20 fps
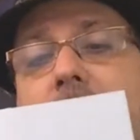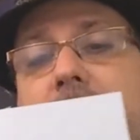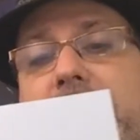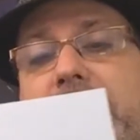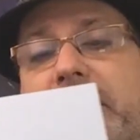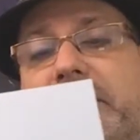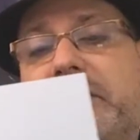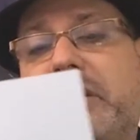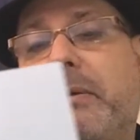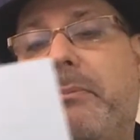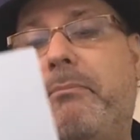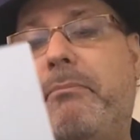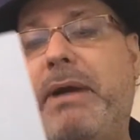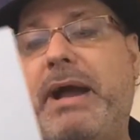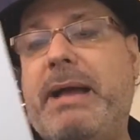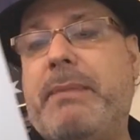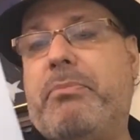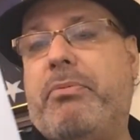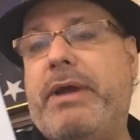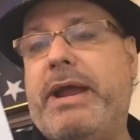Next up,
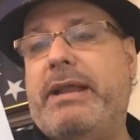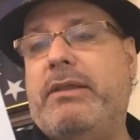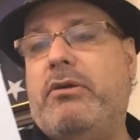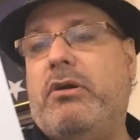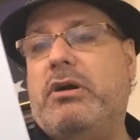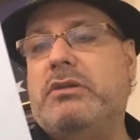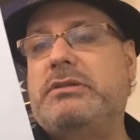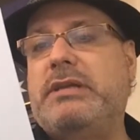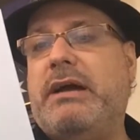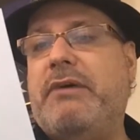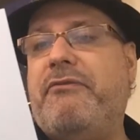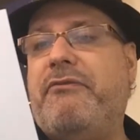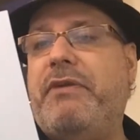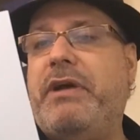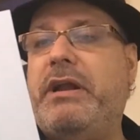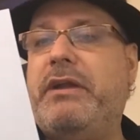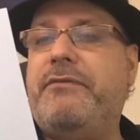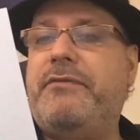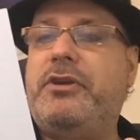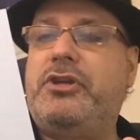Bad Brad, longtime
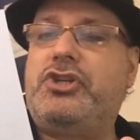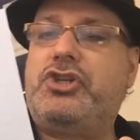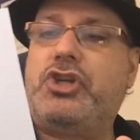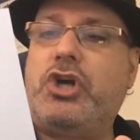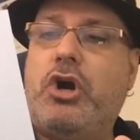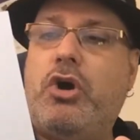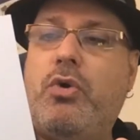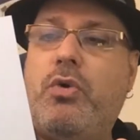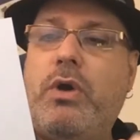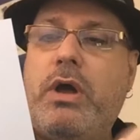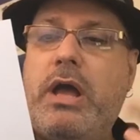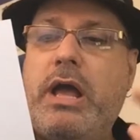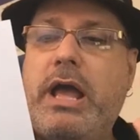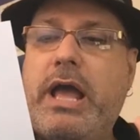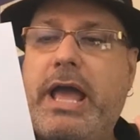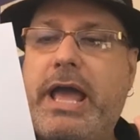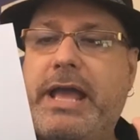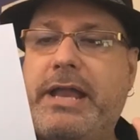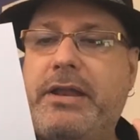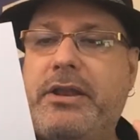fan of your show,
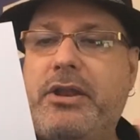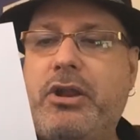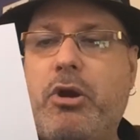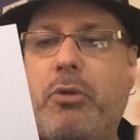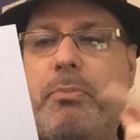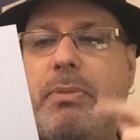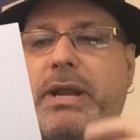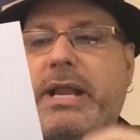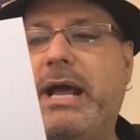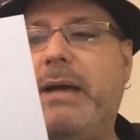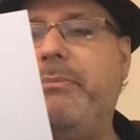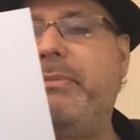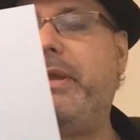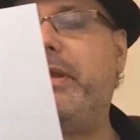and nobody, I